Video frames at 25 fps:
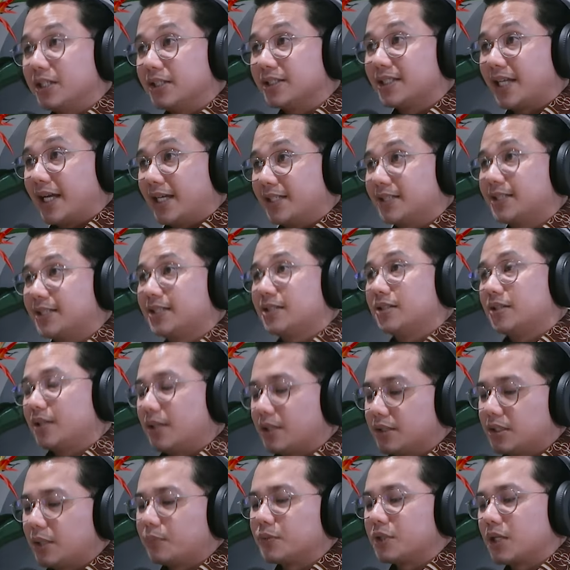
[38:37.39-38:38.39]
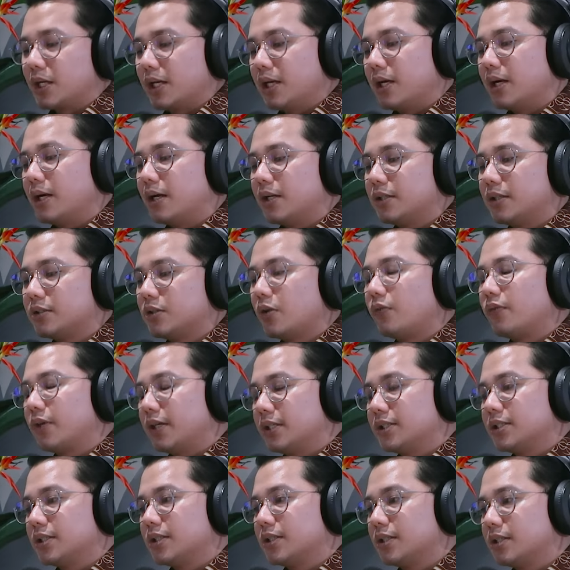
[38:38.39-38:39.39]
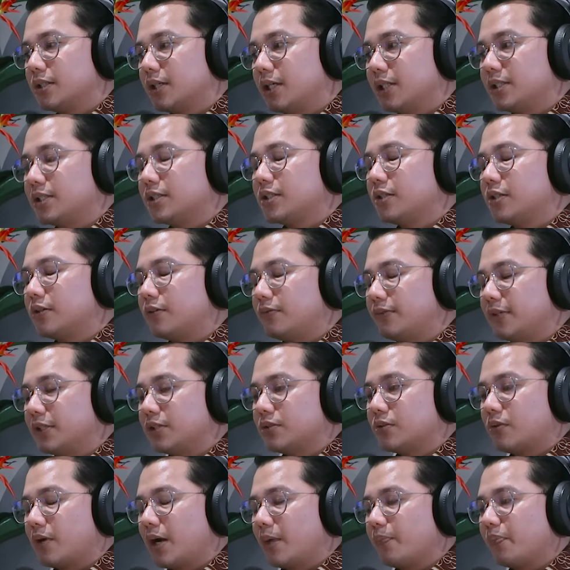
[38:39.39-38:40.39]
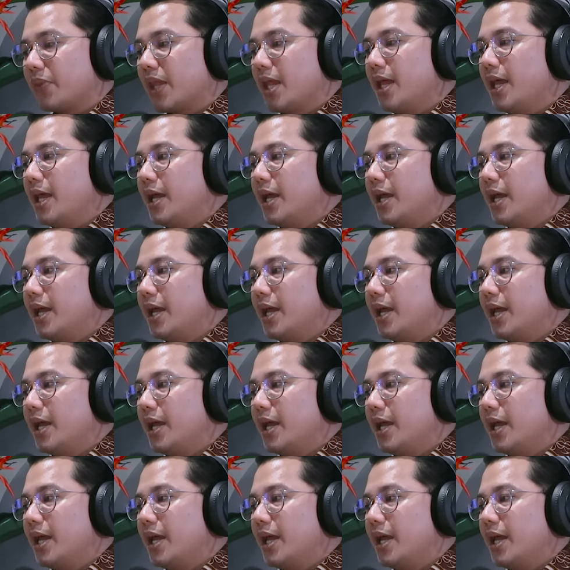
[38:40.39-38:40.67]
in a SaaS software as a service, right?